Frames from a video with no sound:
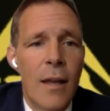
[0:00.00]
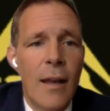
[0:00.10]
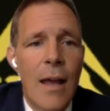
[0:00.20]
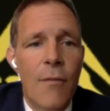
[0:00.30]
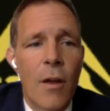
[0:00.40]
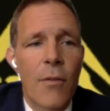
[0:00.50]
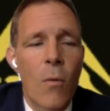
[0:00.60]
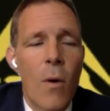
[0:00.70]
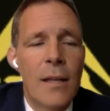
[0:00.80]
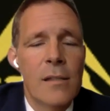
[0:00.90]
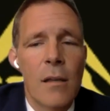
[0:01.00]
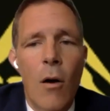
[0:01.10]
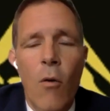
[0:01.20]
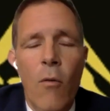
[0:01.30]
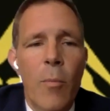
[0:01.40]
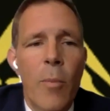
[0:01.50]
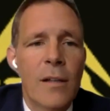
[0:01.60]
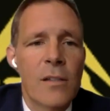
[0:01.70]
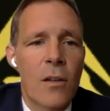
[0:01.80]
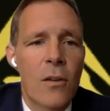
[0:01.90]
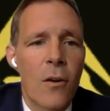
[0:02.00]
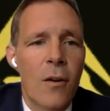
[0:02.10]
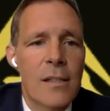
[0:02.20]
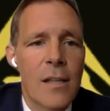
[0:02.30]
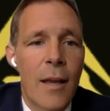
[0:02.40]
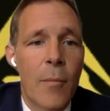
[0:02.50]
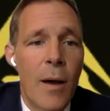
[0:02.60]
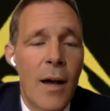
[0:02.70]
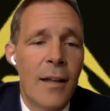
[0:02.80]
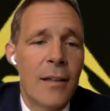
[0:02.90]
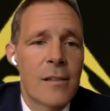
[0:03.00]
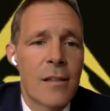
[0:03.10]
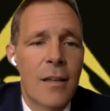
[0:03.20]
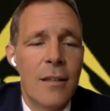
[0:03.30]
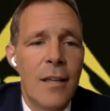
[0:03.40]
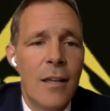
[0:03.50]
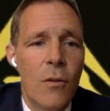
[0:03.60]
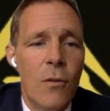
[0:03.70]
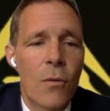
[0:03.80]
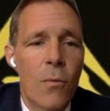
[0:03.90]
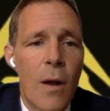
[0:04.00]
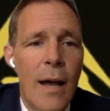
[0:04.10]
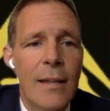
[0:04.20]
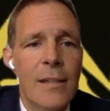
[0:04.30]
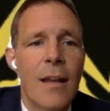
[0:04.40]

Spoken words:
and have otherwise overbought securities like bonds continue to rise.